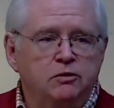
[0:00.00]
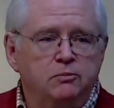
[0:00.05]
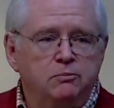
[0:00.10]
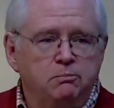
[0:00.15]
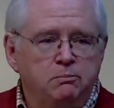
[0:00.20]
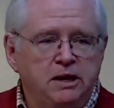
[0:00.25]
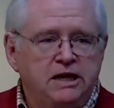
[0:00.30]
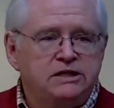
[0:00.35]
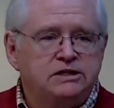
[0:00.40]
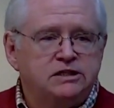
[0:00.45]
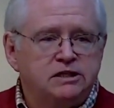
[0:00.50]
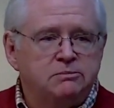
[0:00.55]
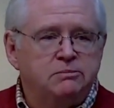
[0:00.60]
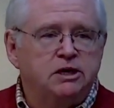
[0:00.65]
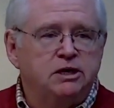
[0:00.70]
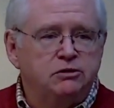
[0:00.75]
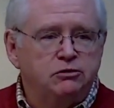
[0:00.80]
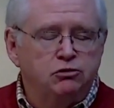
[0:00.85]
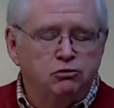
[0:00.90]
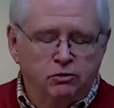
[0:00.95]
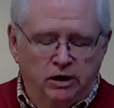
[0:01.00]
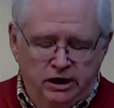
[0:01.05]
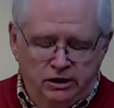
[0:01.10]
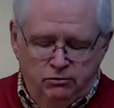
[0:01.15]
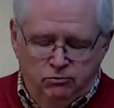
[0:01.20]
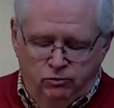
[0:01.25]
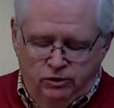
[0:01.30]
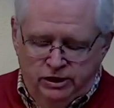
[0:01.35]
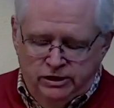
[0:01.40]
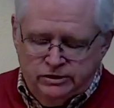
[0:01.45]
makes them at
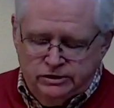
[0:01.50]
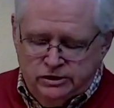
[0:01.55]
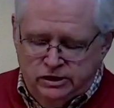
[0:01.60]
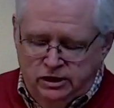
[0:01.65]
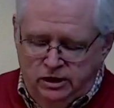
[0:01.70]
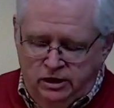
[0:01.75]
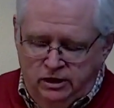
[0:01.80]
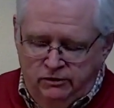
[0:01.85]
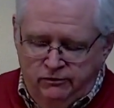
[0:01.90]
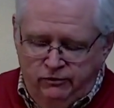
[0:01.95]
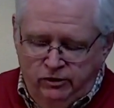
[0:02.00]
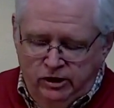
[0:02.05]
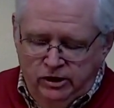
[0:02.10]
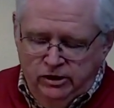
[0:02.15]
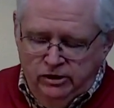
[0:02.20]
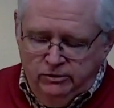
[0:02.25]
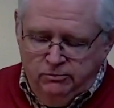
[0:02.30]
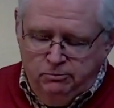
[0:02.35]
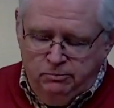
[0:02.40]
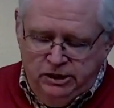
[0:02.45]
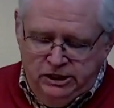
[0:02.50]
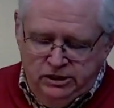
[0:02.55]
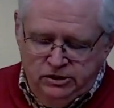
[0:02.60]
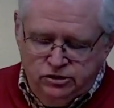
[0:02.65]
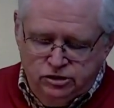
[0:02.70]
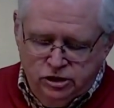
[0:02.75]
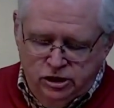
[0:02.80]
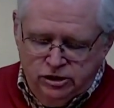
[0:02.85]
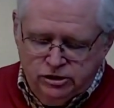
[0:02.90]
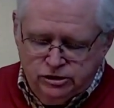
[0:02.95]
great risk of
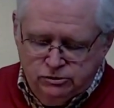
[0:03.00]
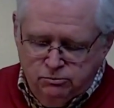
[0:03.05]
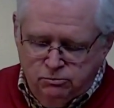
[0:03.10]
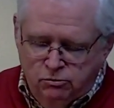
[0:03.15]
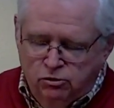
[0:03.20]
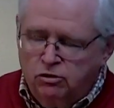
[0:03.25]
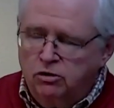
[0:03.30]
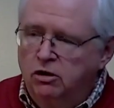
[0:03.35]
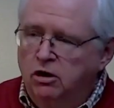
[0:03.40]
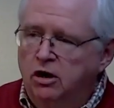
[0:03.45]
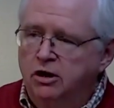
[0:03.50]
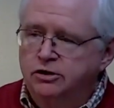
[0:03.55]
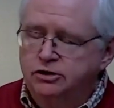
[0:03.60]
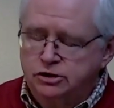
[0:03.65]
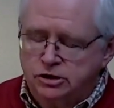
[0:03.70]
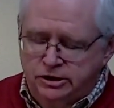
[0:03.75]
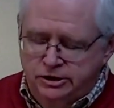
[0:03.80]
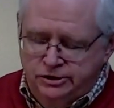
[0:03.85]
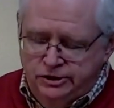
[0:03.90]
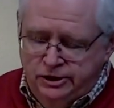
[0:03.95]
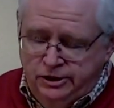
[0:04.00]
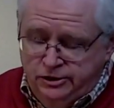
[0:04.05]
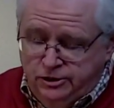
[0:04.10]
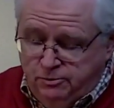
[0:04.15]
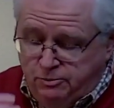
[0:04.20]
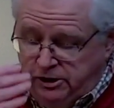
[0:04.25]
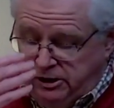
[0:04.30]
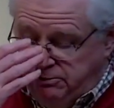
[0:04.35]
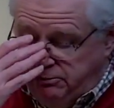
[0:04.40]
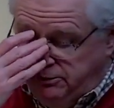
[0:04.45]
being judged more harshly than
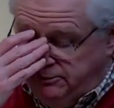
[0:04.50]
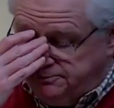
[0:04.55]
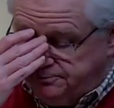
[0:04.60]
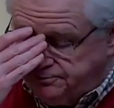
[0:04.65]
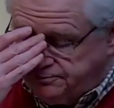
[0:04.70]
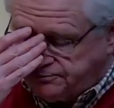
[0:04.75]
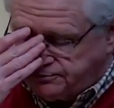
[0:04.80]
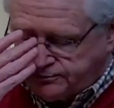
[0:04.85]
other people.